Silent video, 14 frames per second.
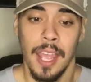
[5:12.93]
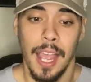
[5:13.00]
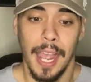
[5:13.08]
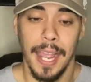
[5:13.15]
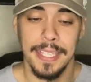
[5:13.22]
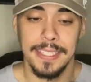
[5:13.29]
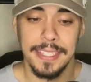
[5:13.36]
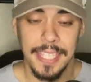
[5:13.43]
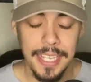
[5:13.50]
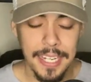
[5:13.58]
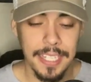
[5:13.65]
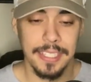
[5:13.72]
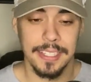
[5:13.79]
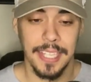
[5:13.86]
I
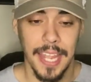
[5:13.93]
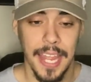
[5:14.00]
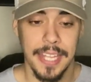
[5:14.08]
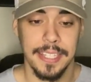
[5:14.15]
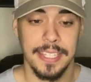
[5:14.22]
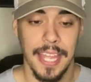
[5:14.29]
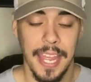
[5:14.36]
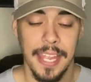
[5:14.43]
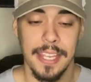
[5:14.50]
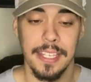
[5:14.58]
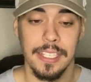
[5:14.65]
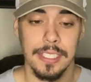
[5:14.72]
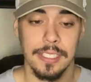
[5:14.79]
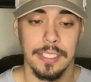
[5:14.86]
think that
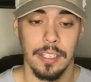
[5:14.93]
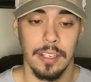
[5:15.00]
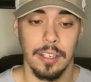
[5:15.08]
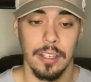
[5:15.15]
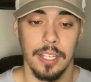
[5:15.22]
is,